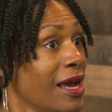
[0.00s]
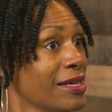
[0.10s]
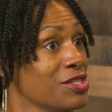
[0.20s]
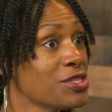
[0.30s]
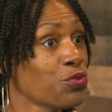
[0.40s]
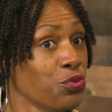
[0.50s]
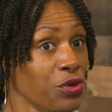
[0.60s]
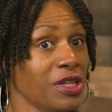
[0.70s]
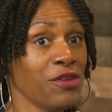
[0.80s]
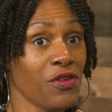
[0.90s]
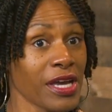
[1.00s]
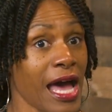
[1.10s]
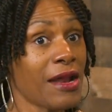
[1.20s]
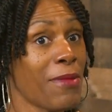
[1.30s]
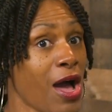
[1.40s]
I just really
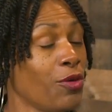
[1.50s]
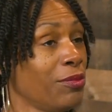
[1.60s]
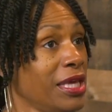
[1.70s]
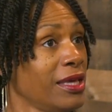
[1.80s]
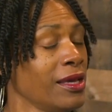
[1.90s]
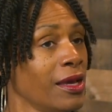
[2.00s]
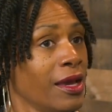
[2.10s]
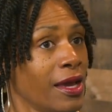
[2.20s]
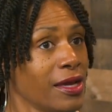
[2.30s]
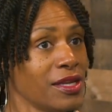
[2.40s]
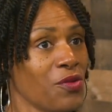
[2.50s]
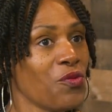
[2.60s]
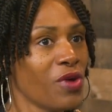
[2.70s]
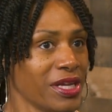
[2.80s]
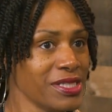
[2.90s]
forgot about me. And
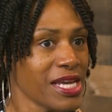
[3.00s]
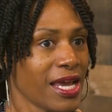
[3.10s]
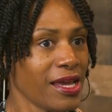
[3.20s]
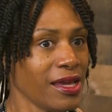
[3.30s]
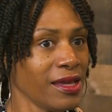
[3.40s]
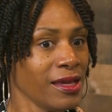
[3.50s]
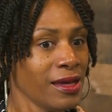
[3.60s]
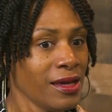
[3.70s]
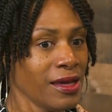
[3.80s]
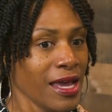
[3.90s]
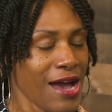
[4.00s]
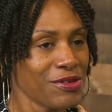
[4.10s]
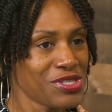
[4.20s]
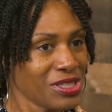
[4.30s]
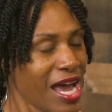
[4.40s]
then one day I
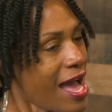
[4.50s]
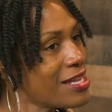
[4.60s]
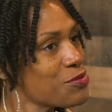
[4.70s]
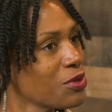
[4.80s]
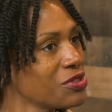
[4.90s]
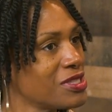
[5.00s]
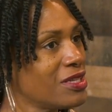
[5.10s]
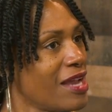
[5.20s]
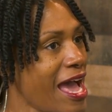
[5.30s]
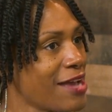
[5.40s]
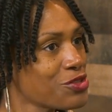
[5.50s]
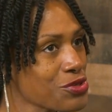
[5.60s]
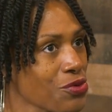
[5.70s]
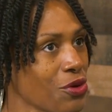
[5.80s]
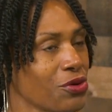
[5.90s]
was in the hospital to the last
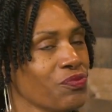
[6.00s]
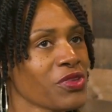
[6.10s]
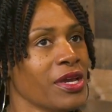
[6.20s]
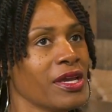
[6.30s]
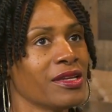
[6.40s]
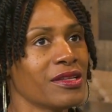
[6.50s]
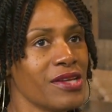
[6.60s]
stroke and